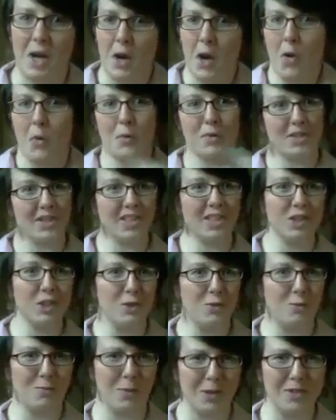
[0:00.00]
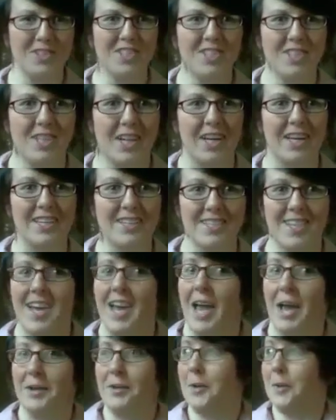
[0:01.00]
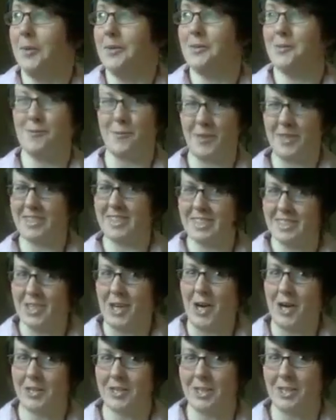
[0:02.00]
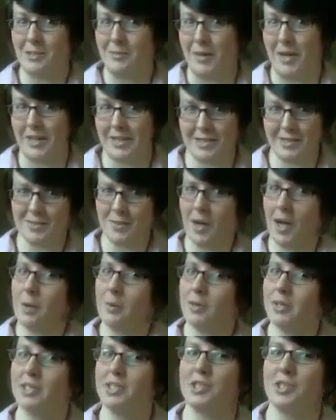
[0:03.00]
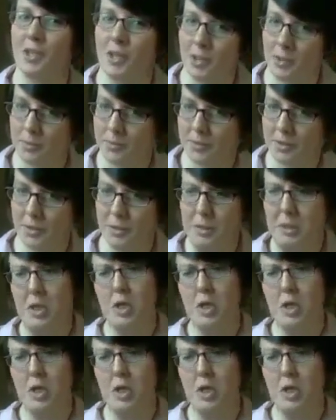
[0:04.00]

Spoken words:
We're getting new merchandise, and no one's really talking about it, so I wanted to share it with you,